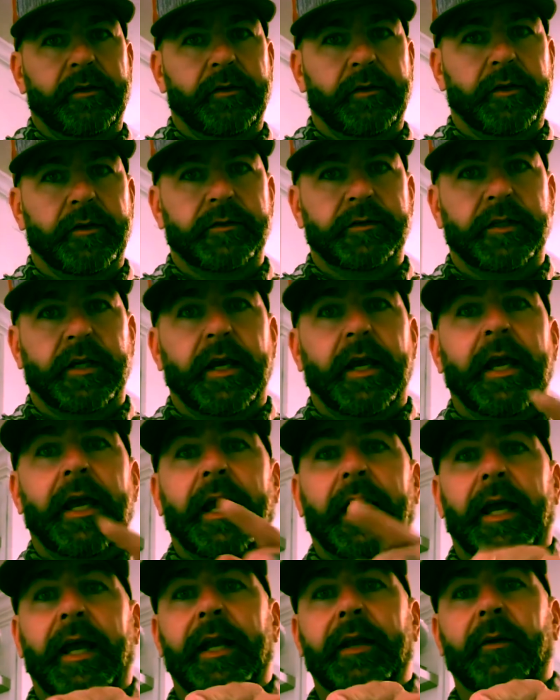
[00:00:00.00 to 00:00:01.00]
Who knows?
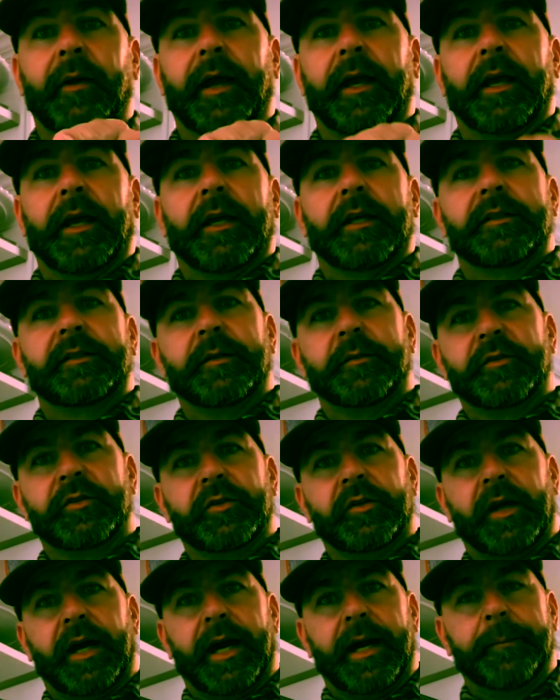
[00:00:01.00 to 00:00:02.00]
Anyway,
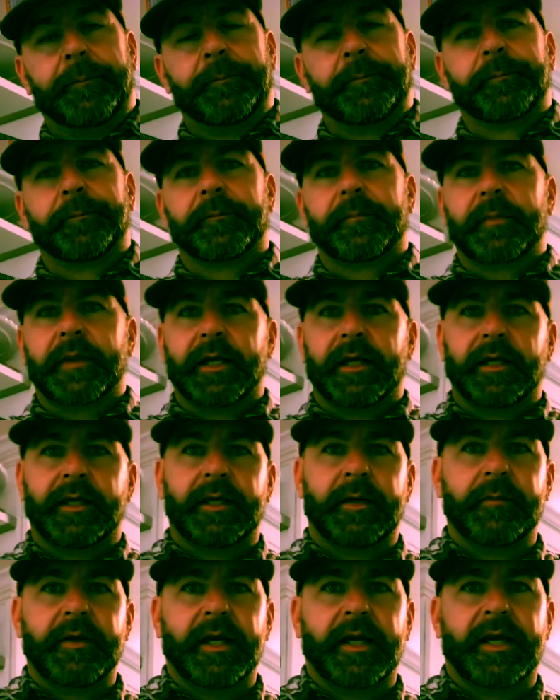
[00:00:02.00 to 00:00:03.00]
subscribe.
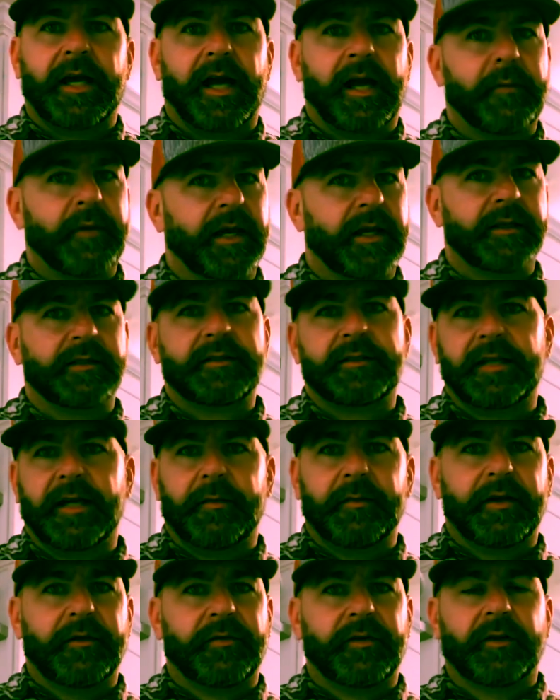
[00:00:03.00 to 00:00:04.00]
Give me a comment.
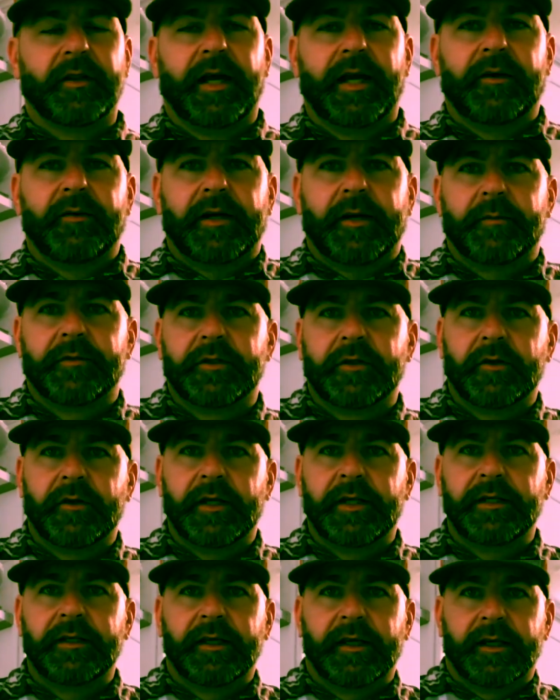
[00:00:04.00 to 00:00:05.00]
Tell me if you like what I'm
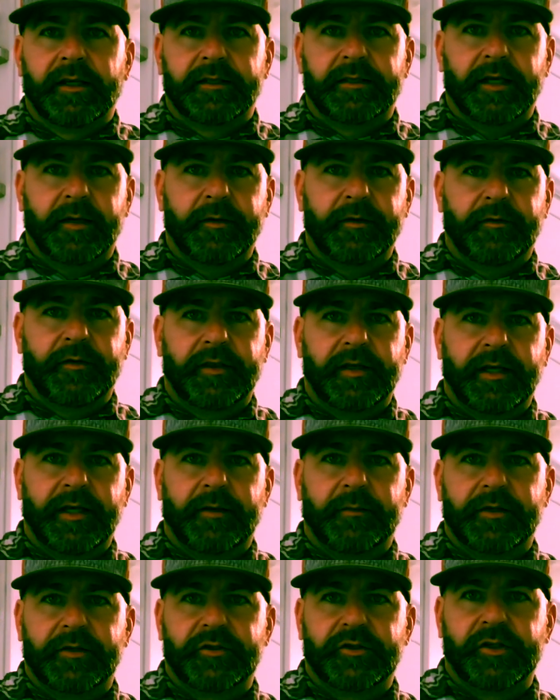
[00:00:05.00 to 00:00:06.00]
doing. Tell me if you think
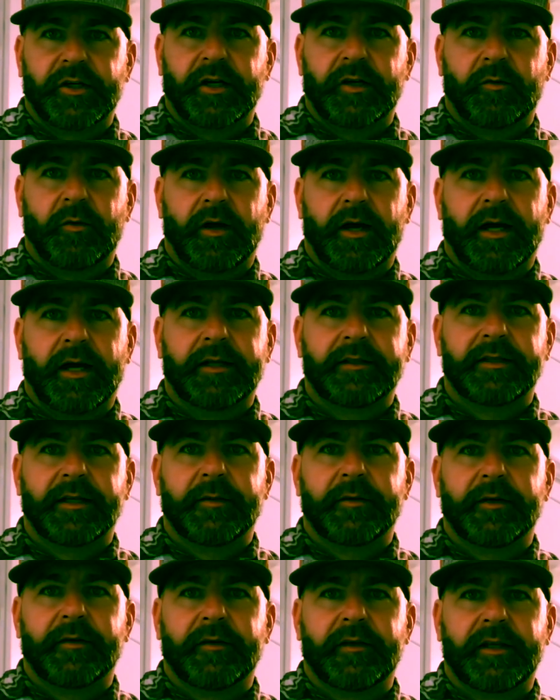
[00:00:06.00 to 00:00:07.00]
I'm a jerkwad. Tell
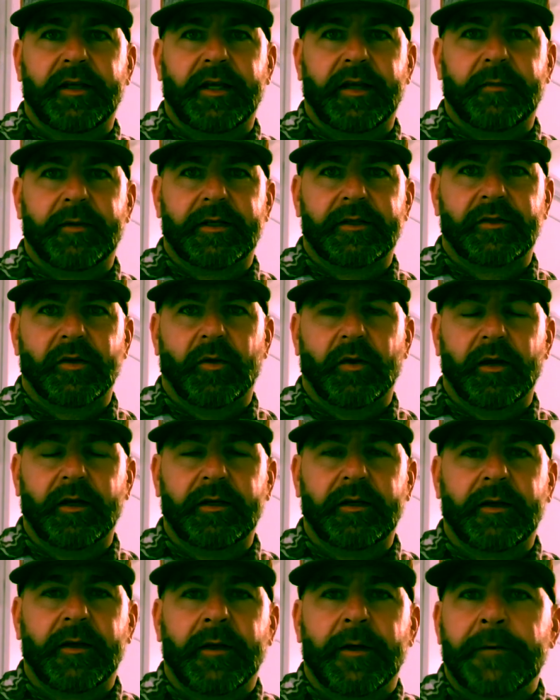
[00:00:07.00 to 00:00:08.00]
me if you think I'm a
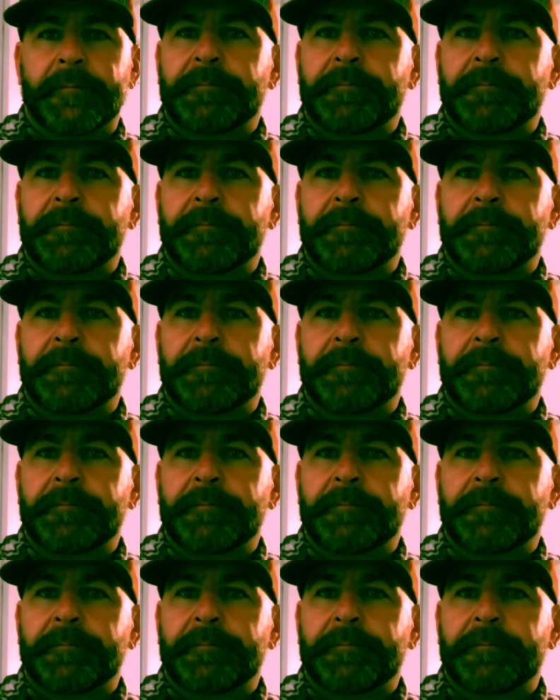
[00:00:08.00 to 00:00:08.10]
dork.